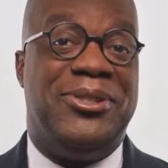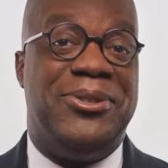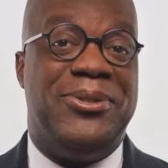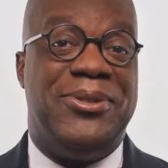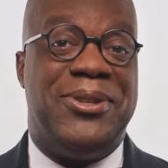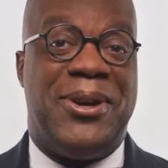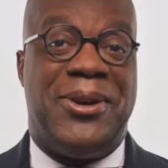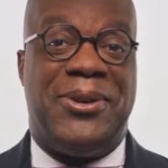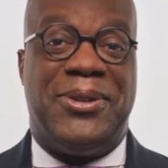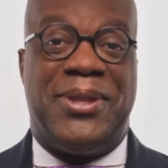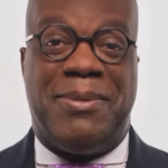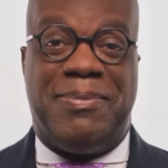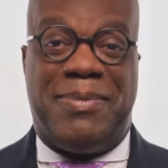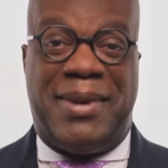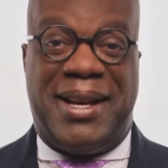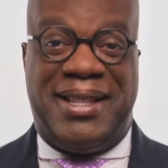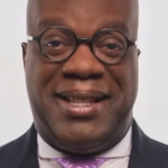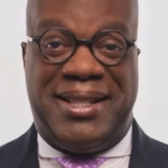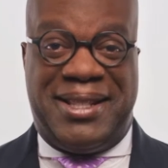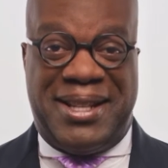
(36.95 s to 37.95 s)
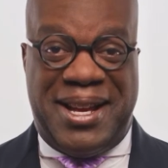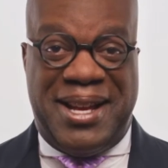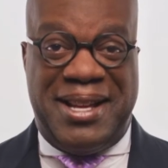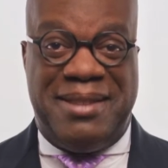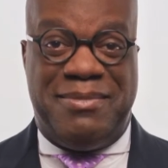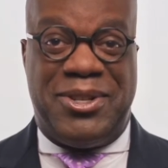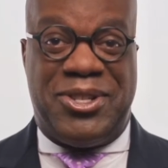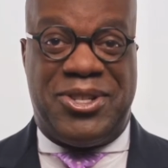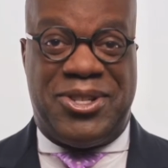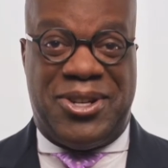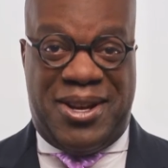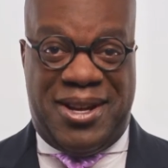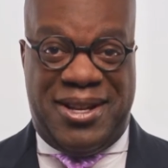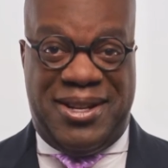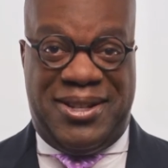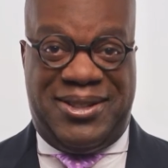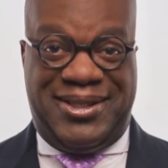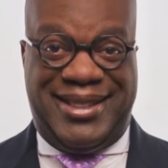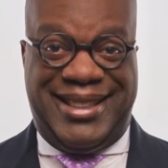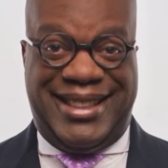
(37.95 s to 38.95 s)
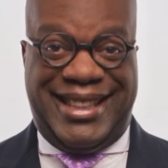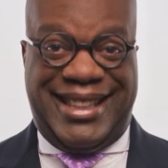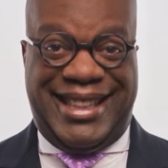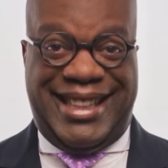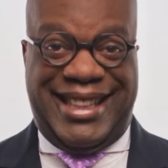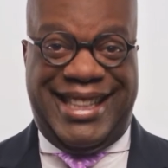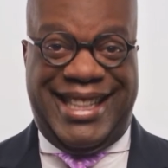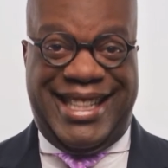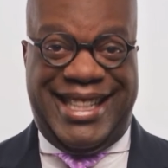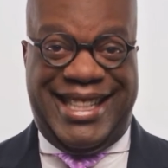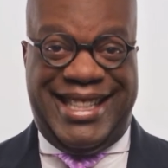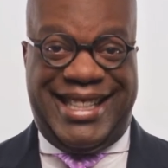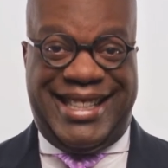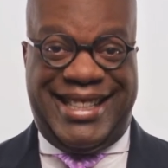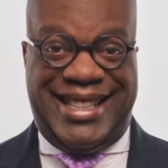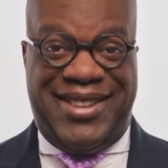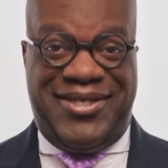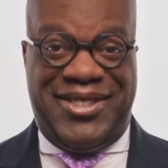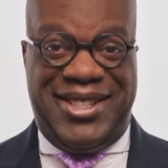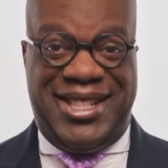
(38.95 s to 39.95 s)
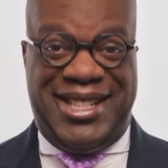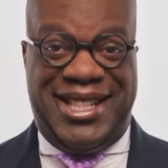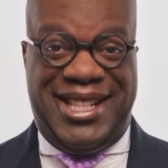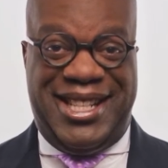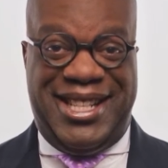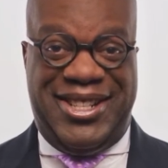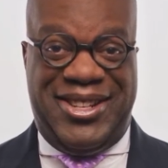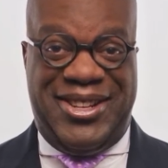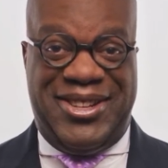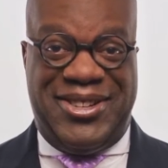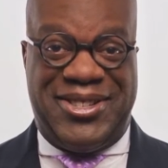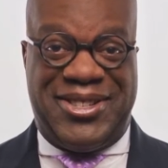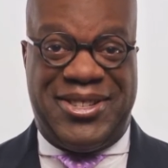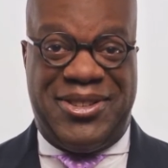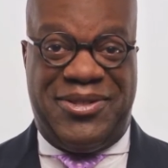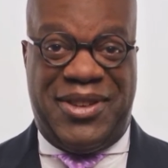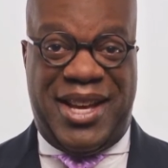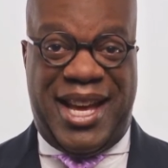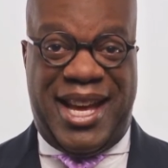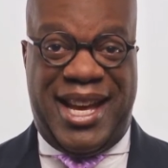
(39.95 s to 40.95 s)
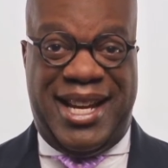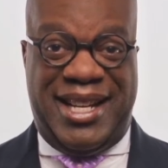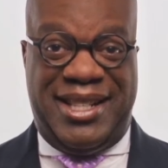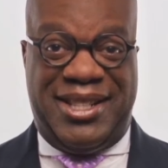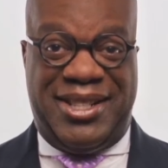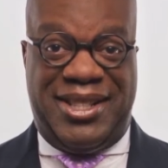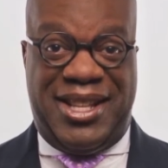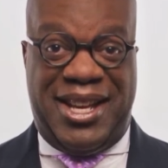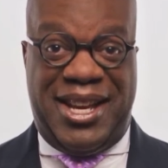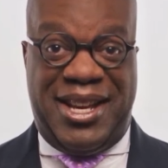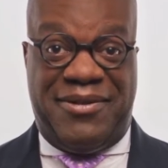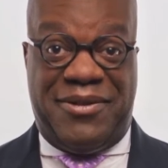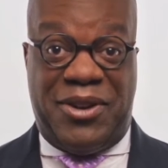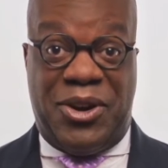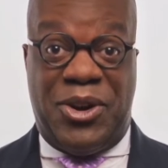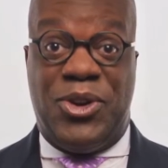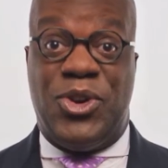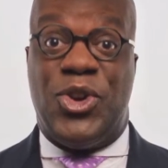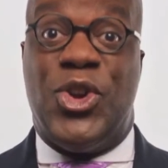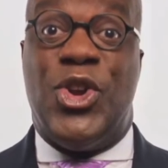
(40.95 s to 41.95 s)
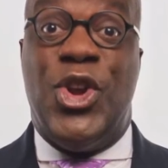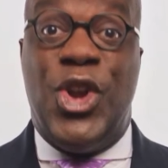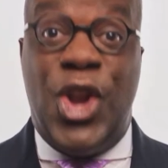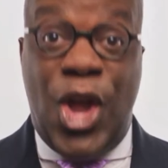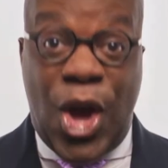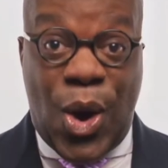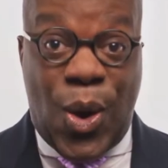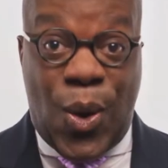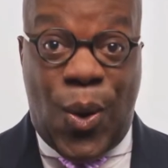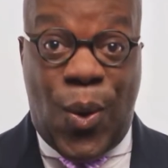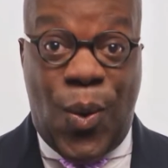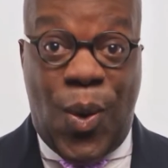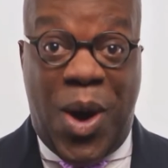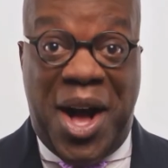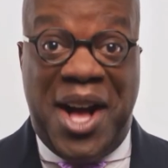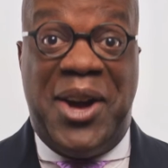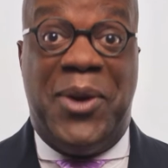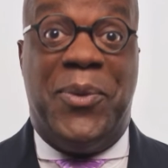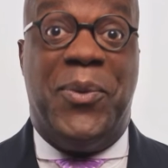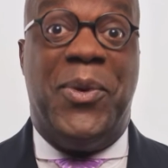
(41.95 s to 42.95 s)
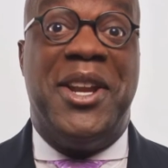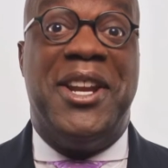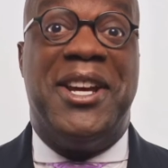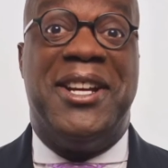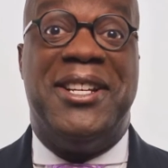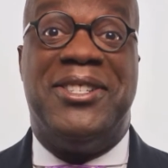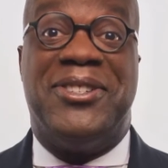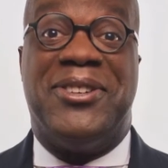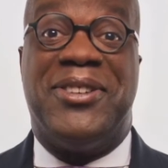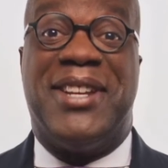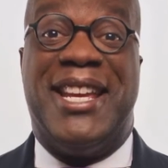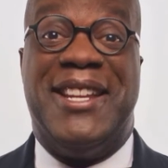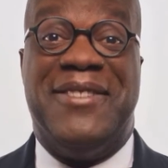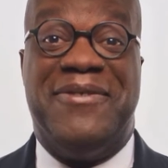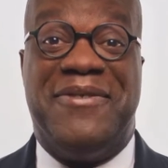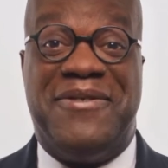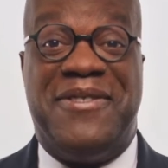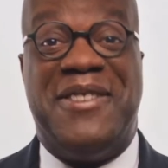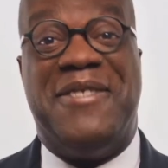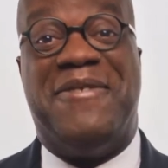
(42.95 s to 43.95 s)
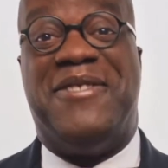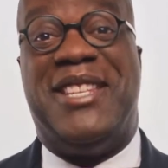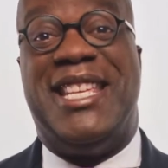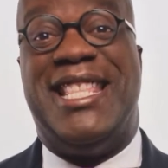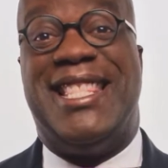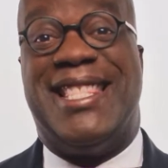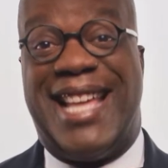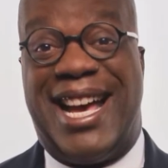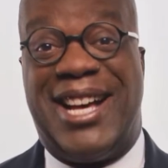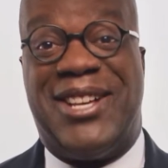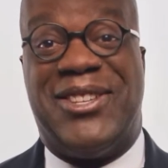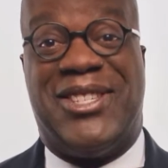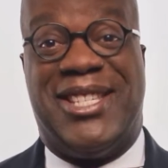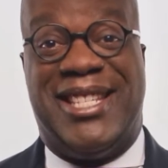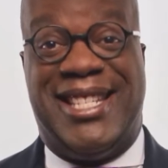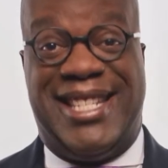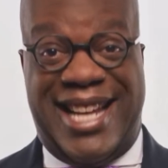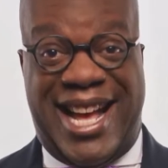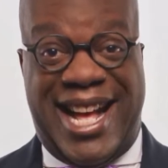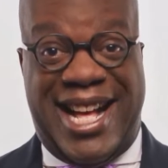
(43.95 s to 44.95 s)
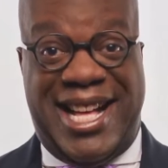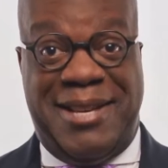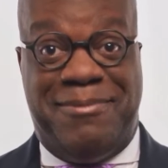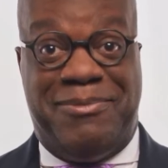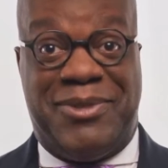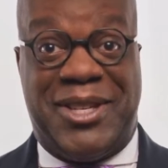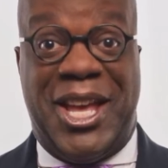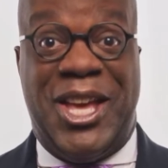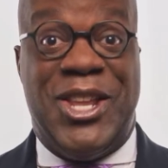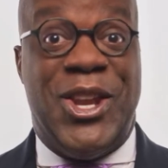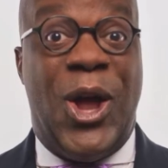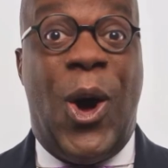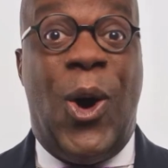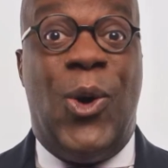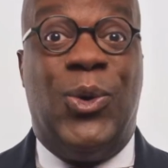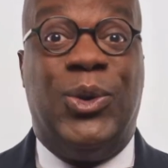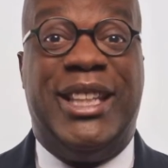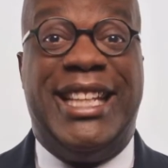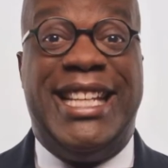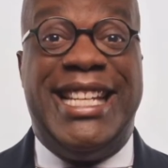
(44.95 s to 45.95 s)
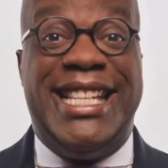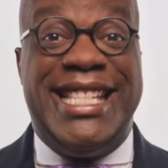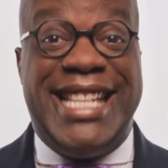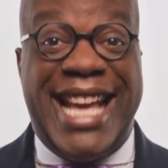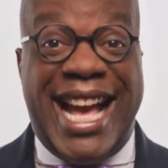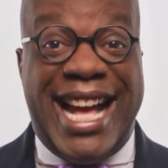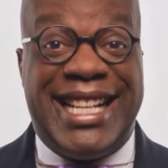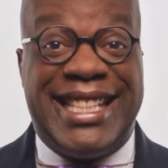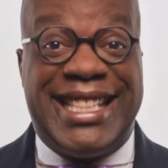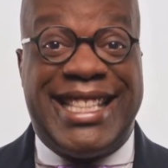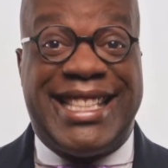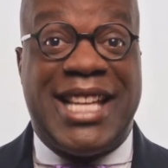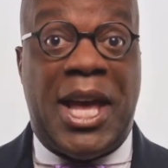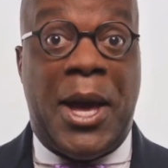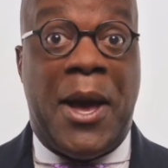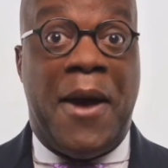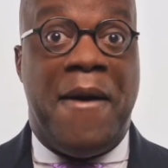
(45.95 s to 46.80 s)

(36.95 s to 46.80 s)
you know that by the time a child is 17 years of age, they have heard no 150,000 times and only yes